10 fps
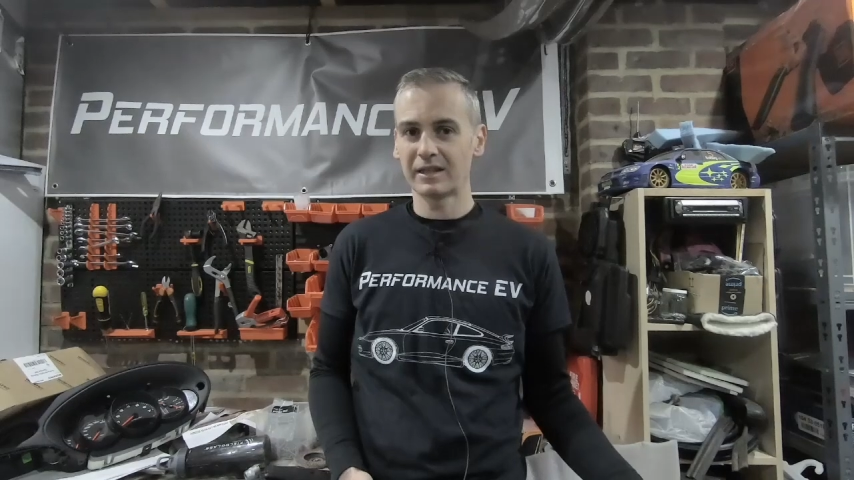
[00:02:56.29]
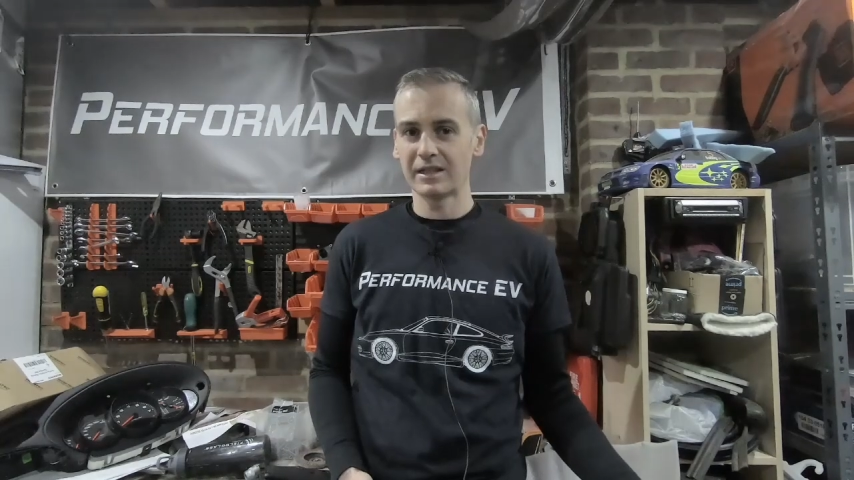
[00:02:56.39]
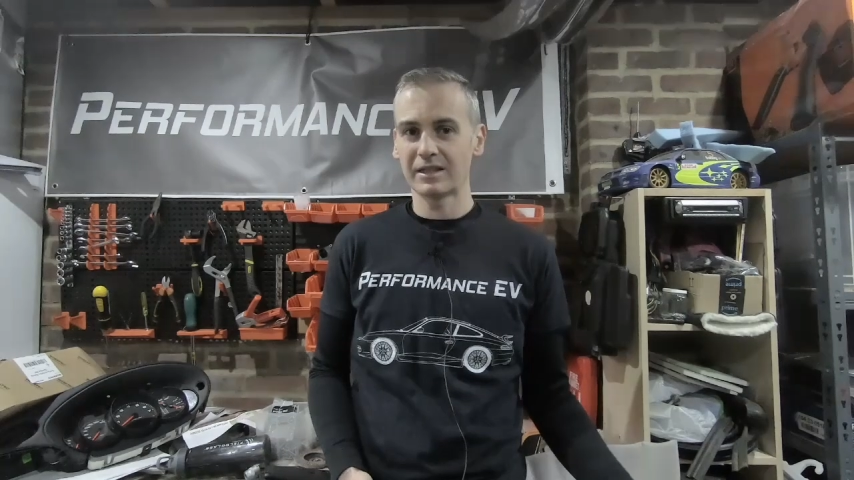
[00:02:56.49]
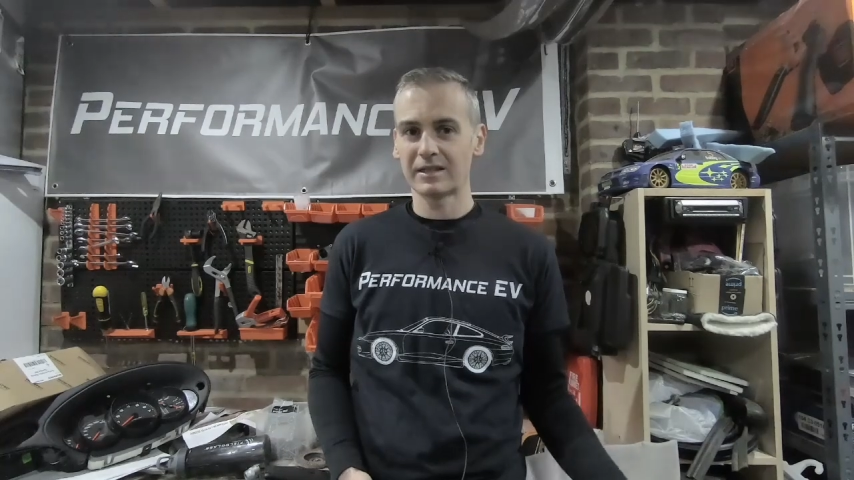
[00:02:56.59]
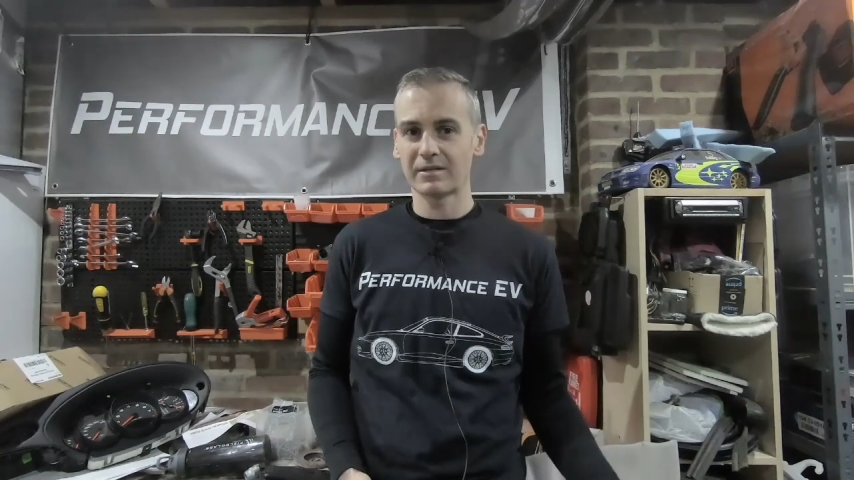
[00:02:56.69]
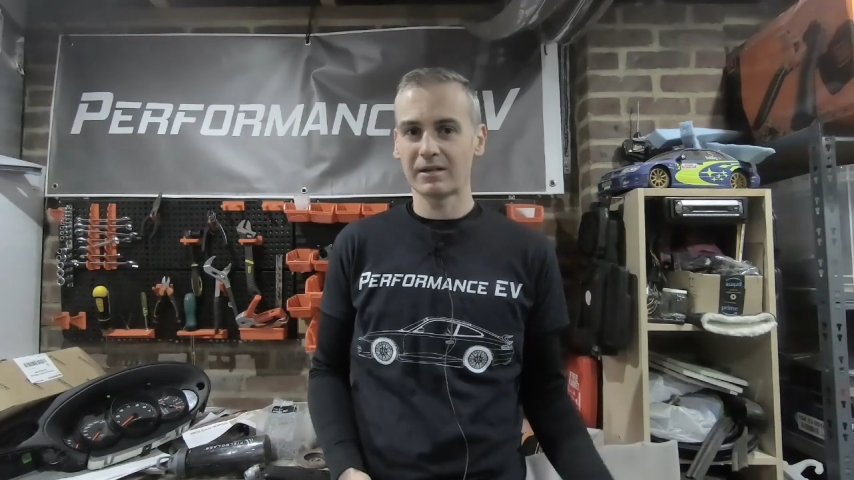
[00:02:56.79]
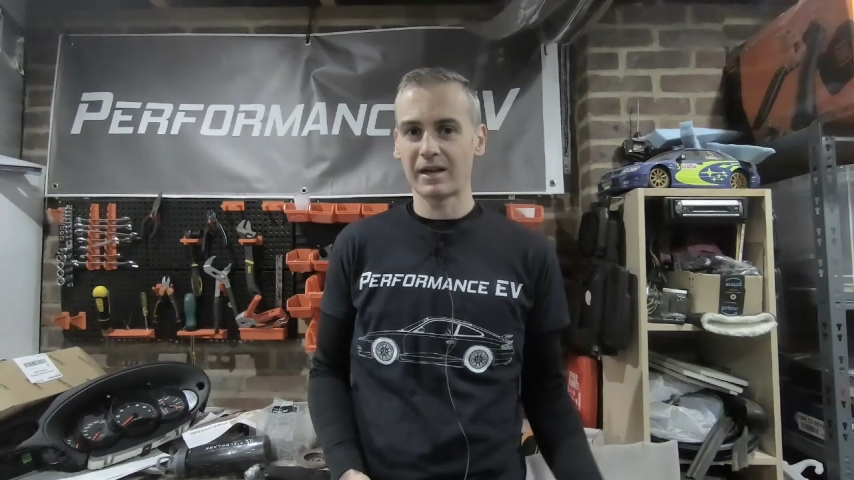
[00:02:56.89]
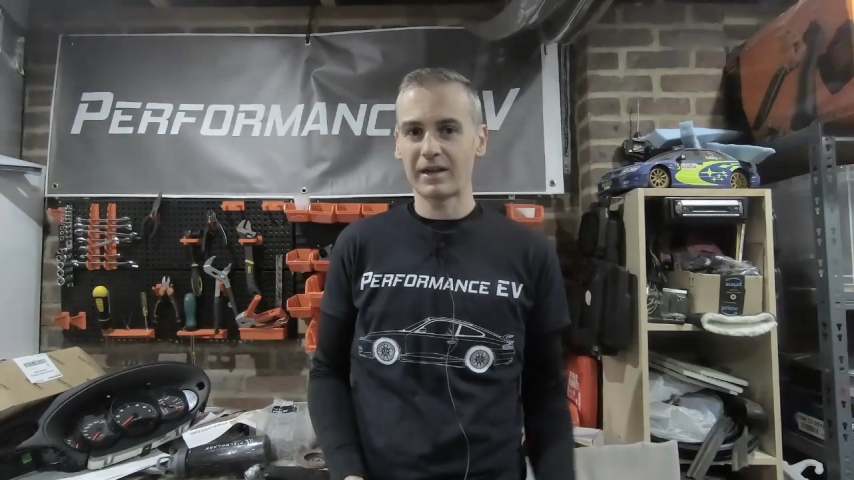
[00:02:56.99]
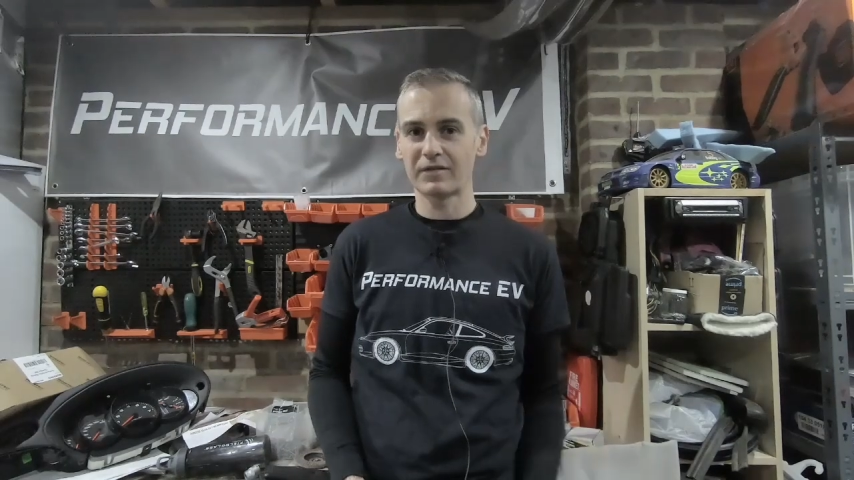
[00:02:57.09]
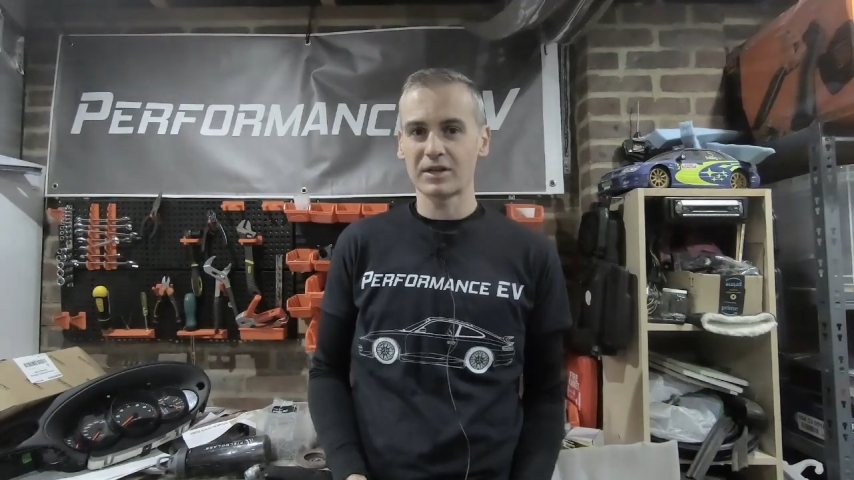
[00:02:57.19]
these
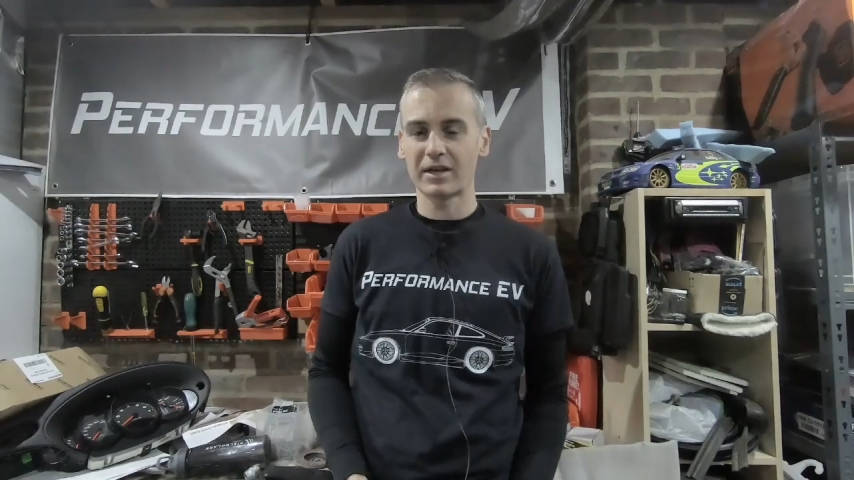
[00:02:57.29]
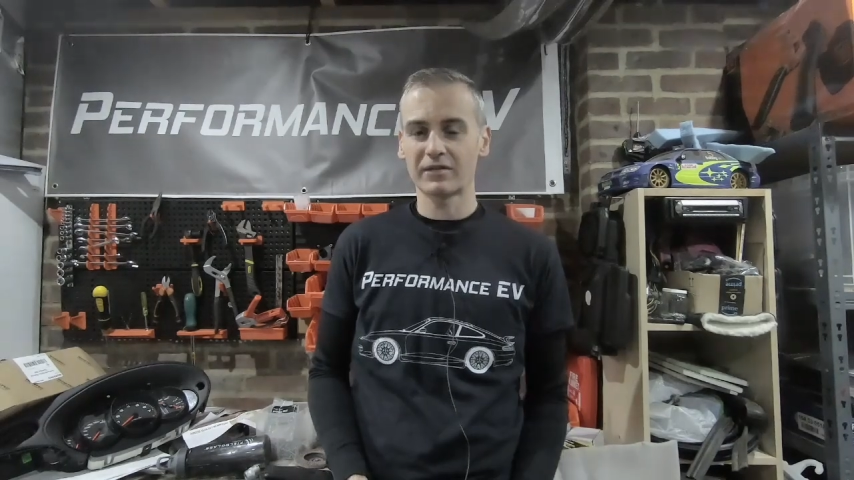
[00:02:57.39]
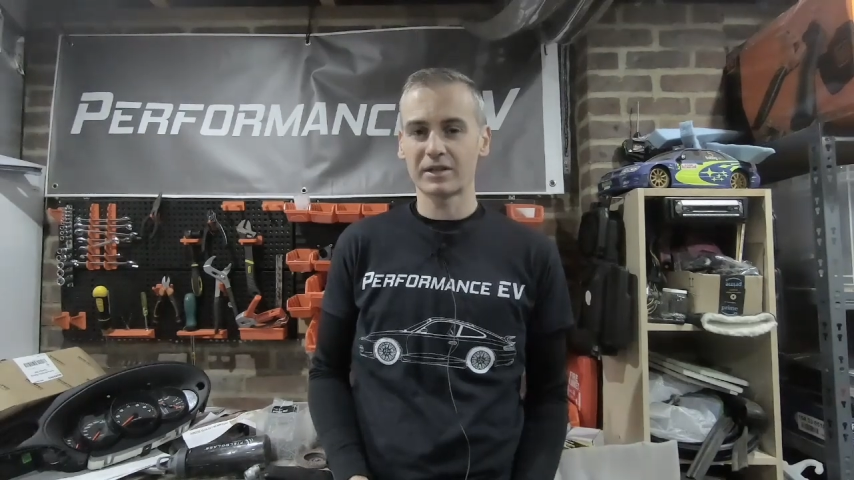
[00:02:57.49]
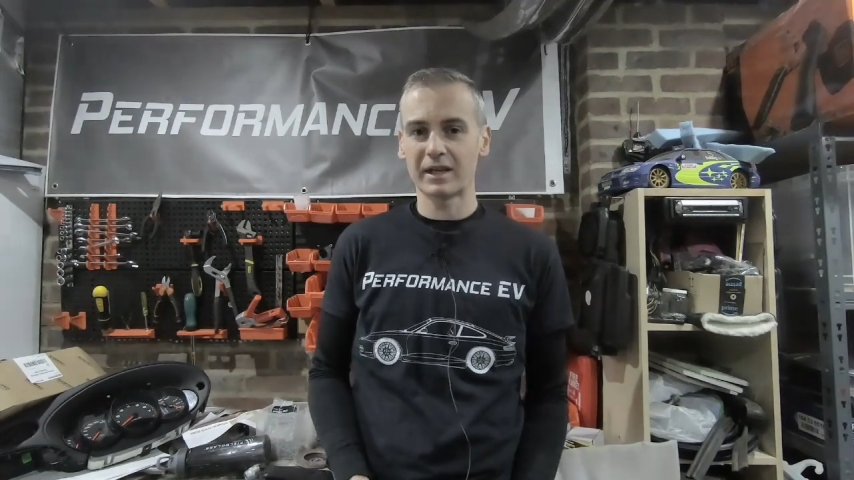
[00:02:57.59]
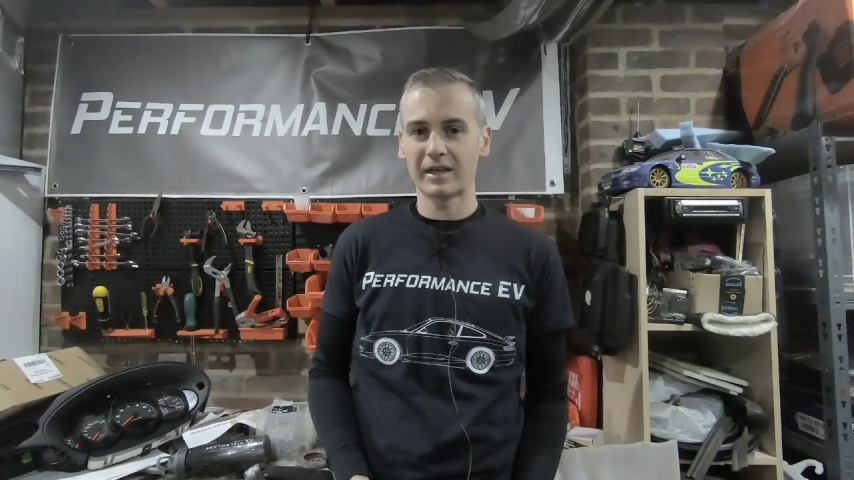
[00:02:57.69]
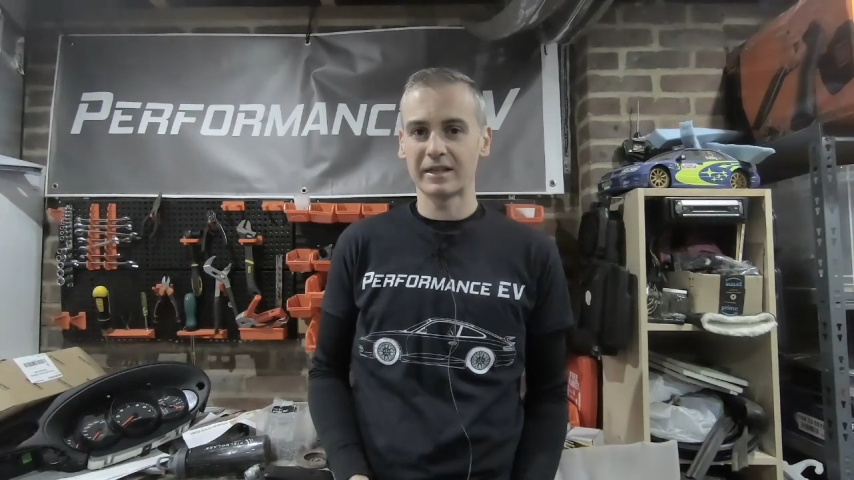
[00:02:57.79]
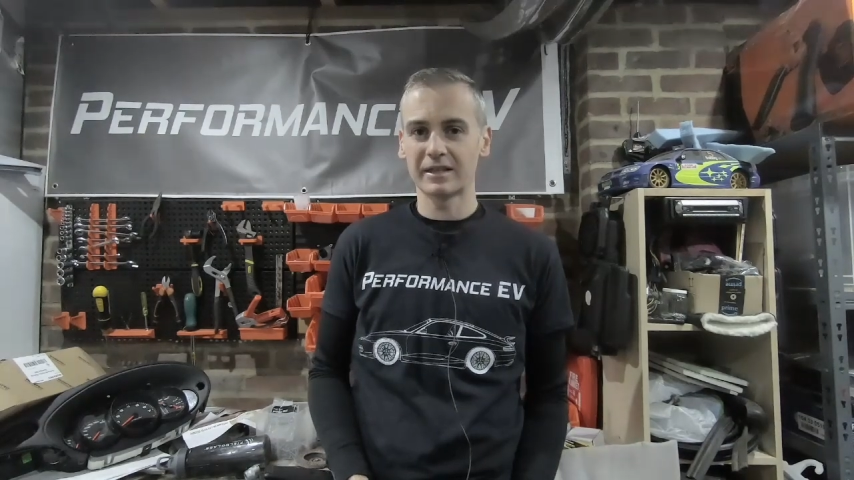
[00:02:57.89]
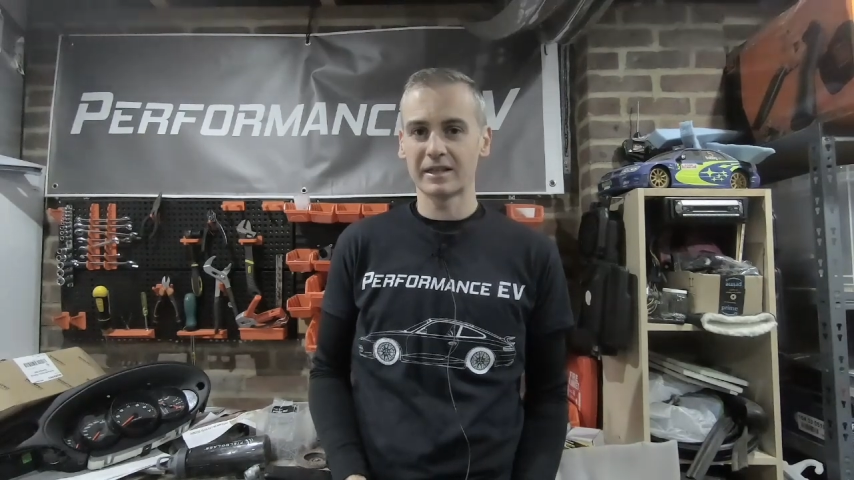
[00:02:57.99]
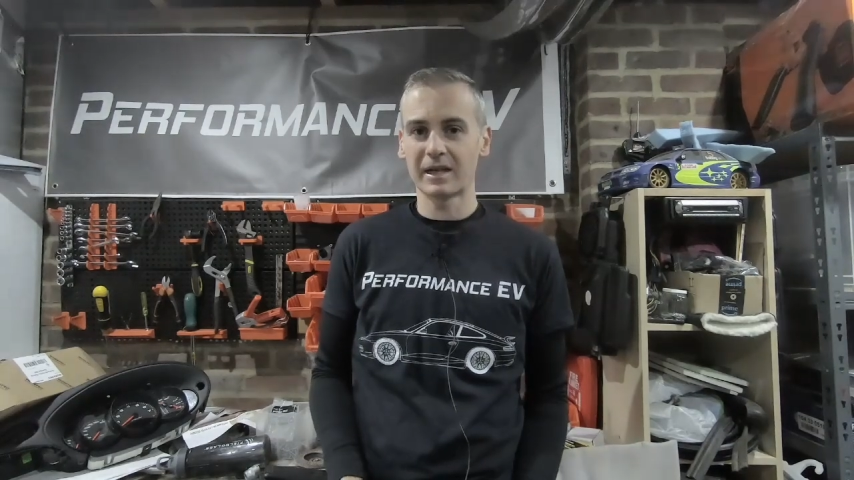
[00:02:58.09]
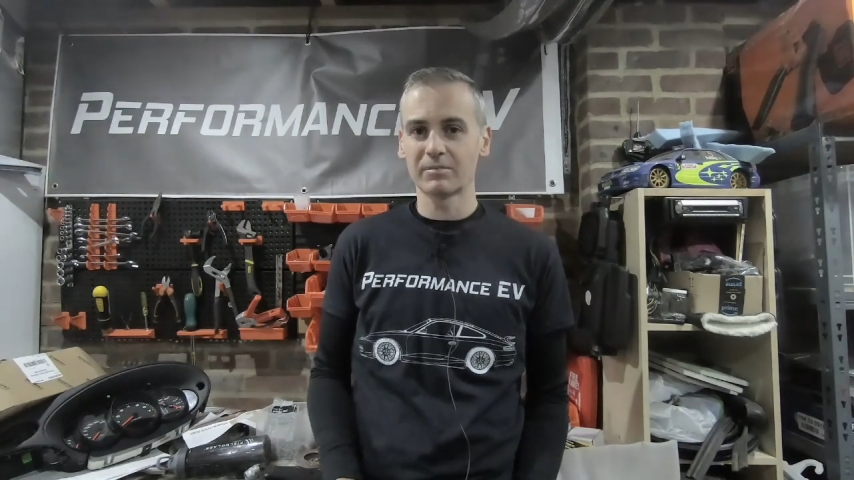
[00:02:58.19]
half shafts as
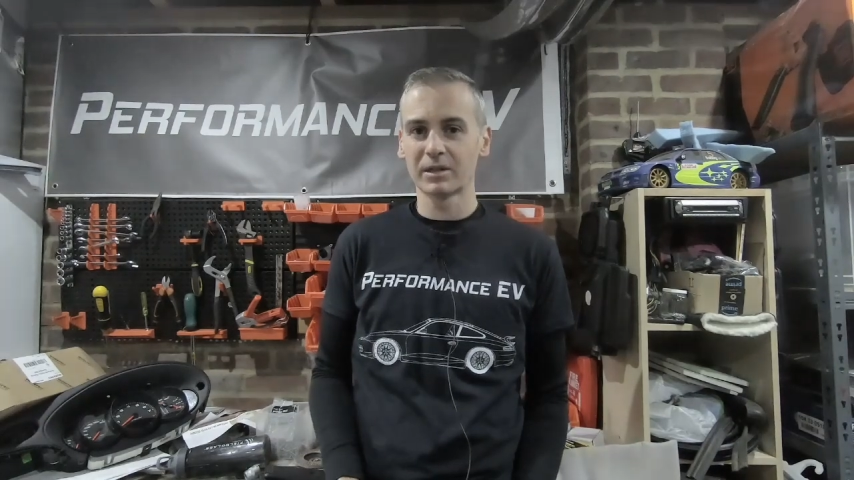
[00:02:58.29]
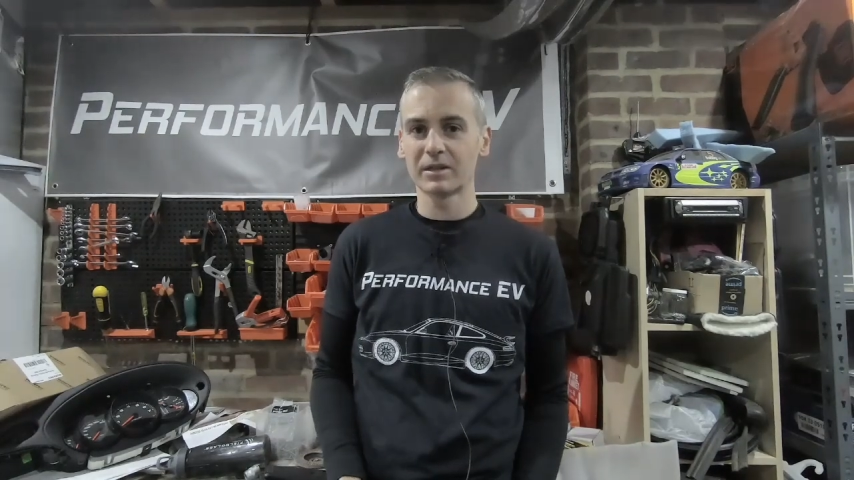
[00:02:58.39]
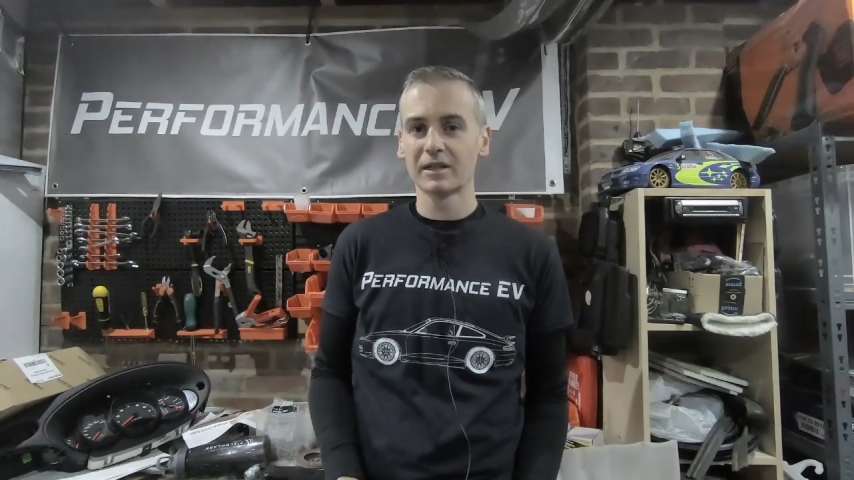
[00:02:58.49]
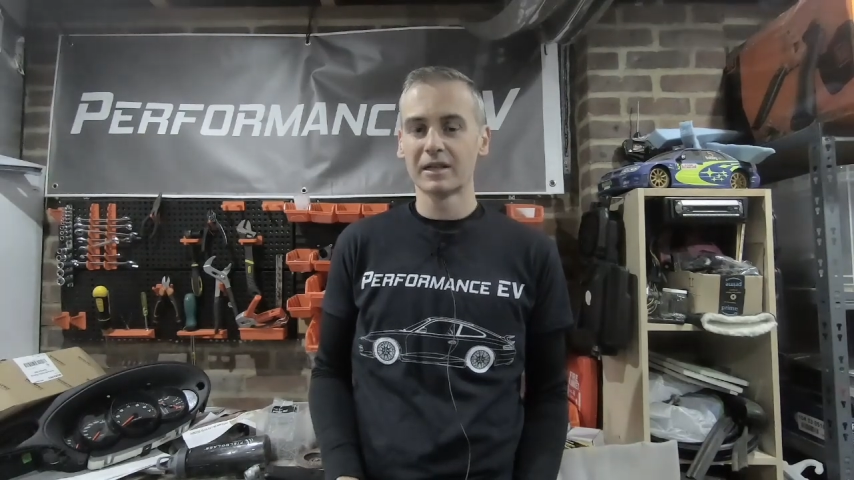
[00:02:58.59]
a template.